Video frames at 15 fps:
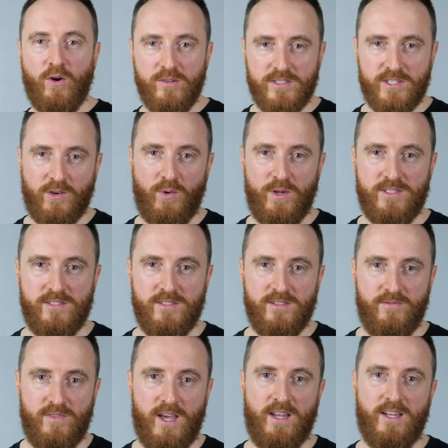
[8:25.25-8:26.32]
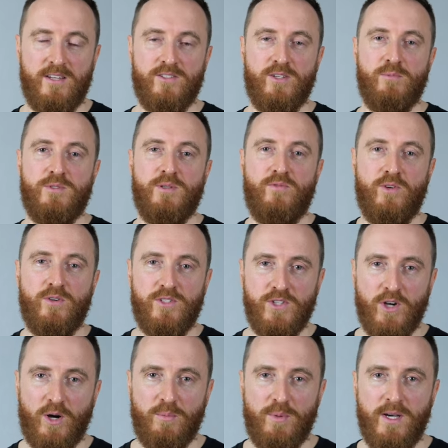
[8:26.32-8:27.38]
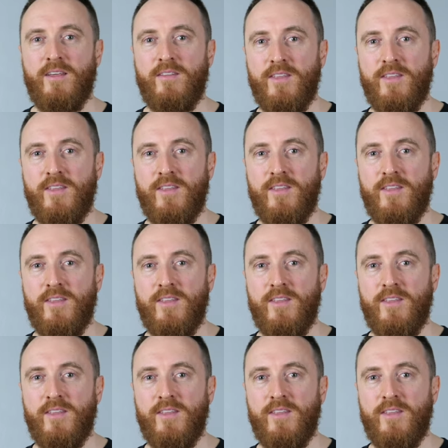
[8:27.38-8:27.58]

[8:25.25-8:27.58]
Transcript: consequences of that in terms of your job,